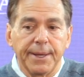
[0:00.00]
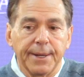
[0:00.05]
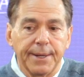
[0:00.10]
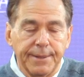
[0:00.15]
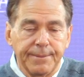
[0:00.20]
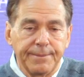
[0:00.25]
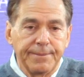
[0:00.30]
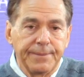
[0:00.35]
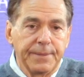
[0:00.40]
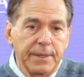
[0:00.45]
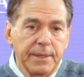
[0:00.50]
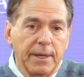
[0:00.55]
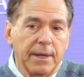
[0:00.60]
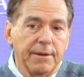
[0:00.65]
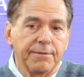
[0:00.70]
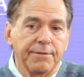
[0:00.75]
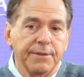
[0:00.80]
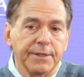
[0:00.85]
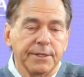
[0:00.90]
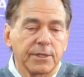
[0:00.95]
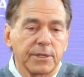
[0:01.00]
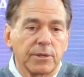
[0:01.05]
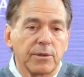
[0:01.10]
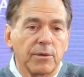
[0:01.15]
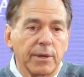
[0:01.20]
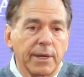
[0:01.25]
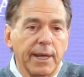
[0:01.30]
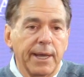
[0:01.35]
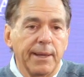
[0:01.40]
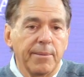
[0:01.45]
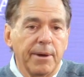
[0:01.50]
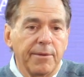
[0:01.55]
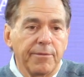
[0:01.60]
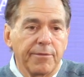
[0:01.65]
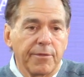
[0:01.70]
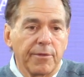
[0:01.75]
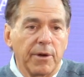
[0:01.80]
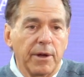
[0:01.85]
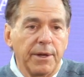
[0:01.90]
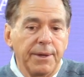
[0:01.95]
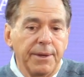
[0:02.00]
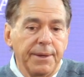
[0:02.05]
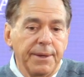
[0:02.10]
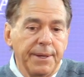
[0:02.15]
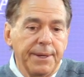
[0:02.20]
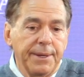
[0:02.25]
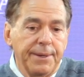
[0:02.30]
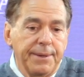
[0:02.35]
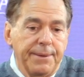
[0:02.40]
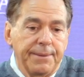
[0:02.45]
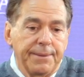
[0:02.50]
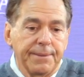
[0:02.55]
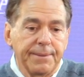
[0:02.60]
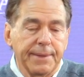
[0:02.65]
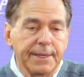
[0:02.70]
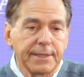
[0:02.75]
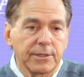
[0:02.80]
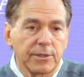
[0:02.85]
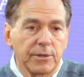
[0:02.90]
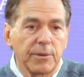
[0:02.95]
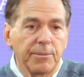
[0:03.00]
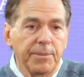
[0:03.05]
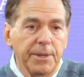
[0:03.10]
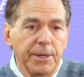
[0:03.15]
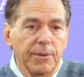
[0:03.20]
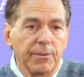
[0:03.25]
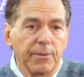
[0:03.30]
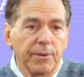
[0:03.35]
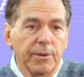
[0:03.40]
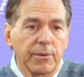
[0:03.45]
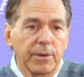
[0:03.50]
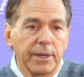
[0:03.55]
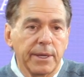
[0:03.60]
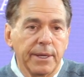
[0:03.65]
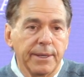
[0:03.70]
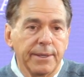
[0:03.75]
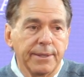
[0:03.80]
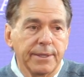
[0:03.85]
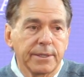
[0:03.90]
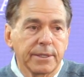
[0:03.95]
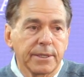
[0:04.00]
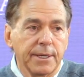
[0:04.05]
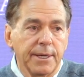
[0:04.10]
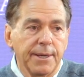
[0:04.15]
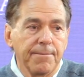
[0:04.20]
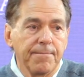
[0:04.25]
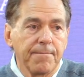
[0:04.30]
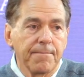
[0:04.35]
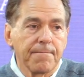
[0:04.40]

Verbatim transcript: Uh, a physical game up front, and that's going to be a real key in this game.